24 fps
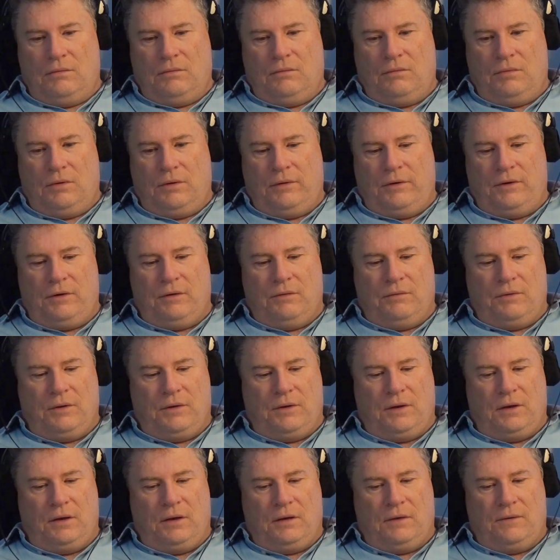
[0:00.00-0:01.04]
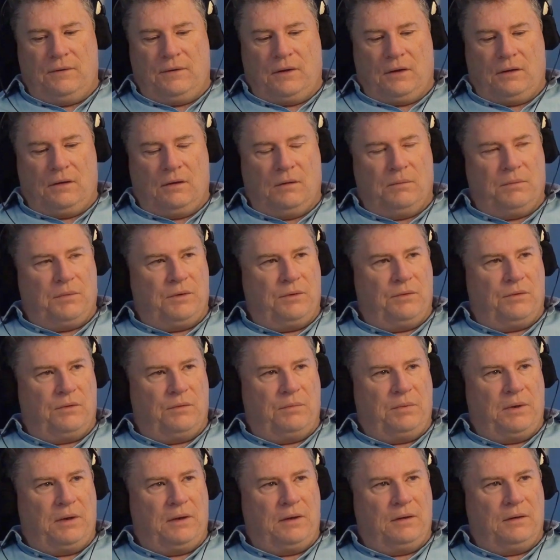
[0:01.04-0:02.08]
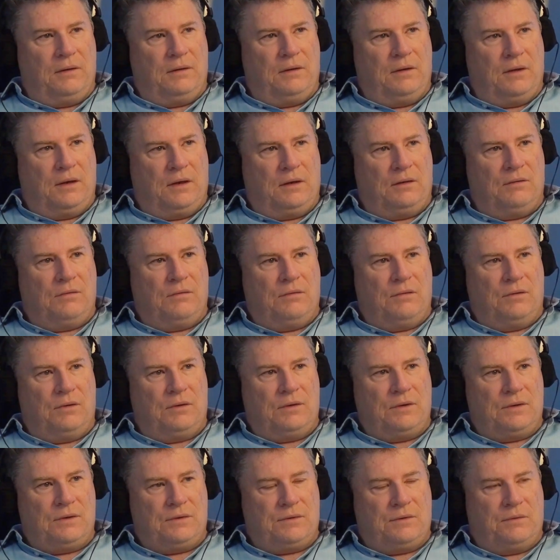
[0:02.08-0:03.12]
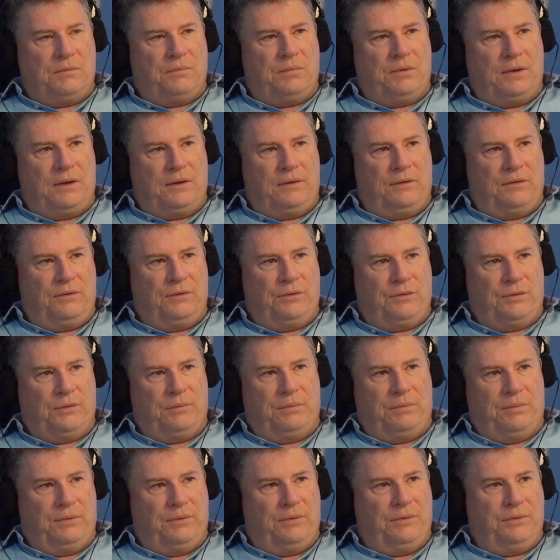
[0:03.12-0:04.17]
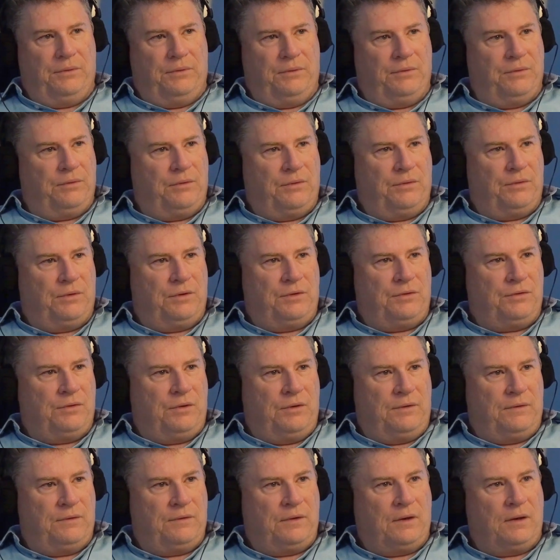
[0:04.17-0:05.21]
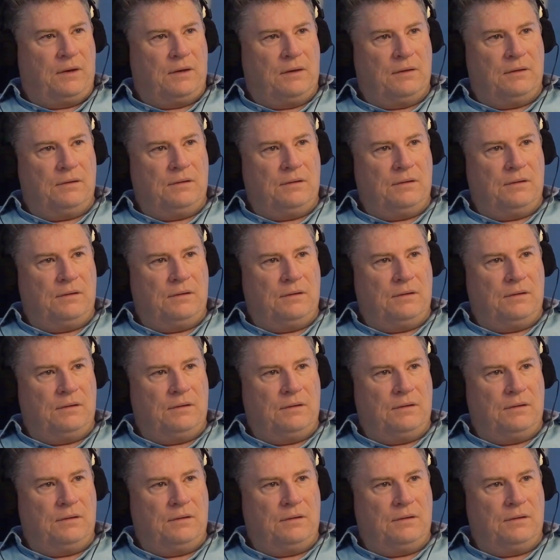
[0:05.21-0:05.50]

we're thinking of setting up the European headquarters someplace in Europe, and you're as good a choice as any.